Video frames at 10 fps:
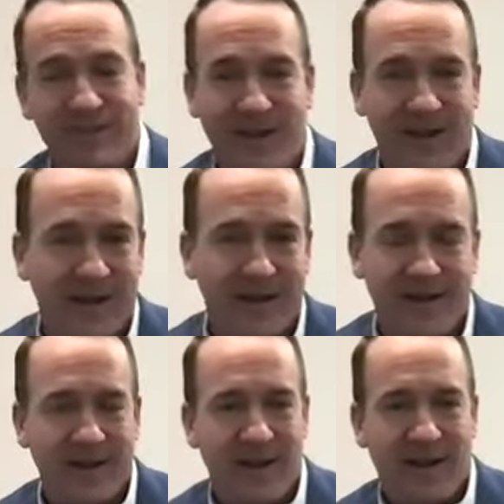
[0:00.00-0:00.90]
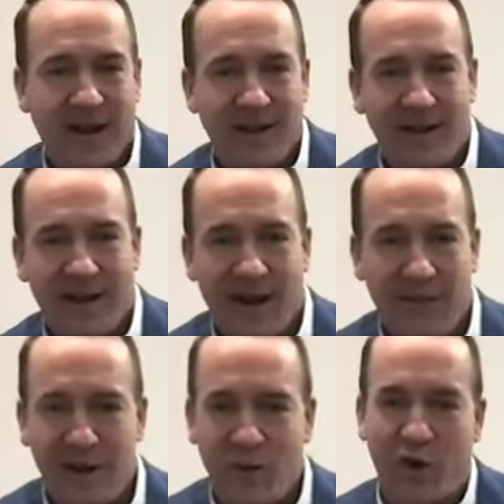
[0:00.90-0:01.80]
Can't tell you how
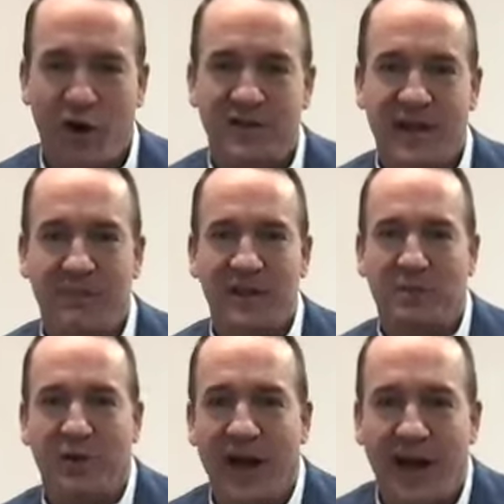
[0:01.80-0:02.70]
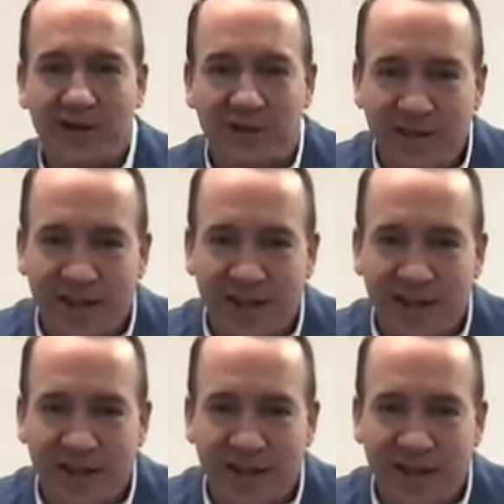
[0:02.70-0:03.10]
many words I mispronounced,